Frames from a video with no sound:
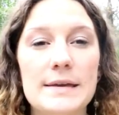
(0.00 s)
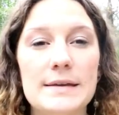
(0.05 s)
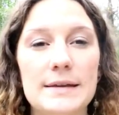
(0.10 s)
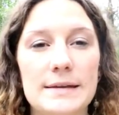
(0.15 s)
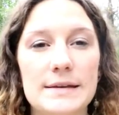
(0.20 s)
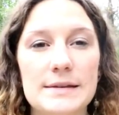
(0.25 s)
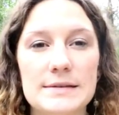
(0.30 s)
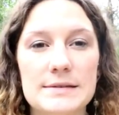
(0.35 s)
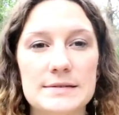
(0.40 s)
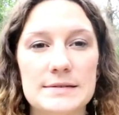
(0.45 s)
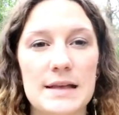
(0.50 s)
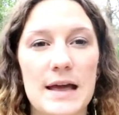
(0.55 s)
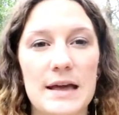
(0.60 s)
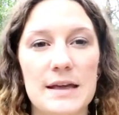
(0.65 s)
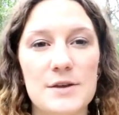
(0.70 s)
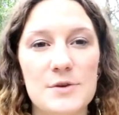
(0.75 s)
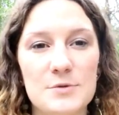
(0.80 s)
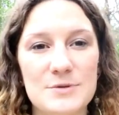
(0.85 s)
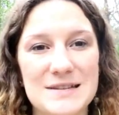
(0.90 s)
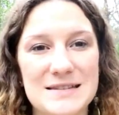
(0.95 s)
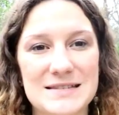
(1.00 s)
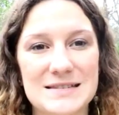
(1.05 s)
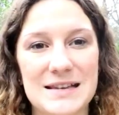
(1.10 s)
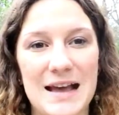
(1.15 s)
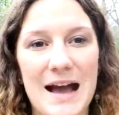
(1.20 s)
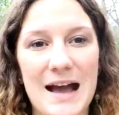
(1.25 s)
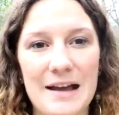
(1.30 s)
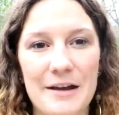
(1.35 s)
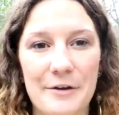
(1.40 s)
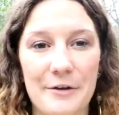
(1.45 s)
it is that you
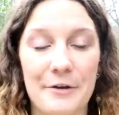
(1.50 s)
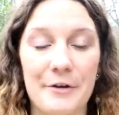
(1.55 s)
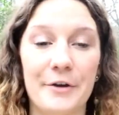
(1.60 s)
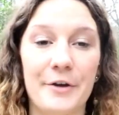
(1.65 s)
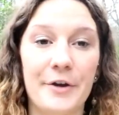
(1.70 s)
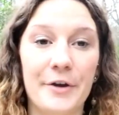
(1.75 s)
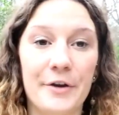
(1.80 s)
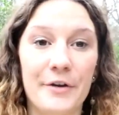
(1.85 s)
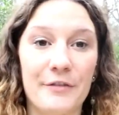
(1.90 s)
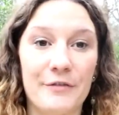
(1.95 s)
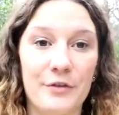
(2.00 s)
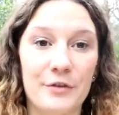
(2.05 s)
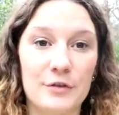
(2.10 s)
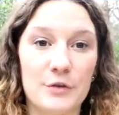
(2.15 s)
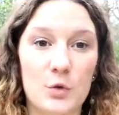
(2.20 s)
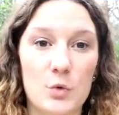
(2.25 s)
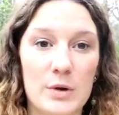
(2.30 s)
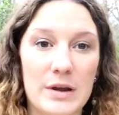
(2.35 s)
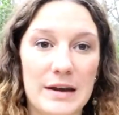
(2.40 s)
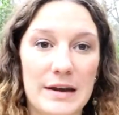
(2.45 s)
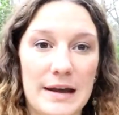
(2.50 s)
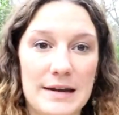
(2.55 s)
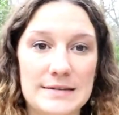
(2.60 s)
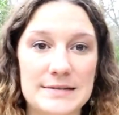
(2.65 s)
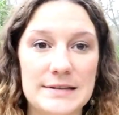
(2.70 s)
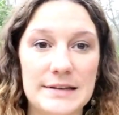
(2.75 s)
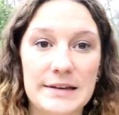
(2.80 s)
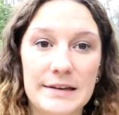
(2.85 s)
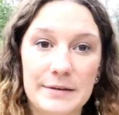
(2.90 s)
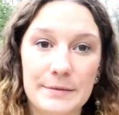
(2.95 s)
desire for
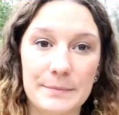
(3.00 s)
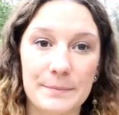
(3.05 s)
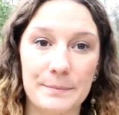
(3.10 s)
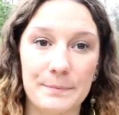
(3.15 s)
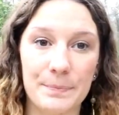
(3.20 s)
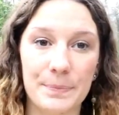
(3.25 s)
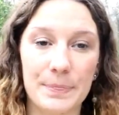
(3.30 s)
2019.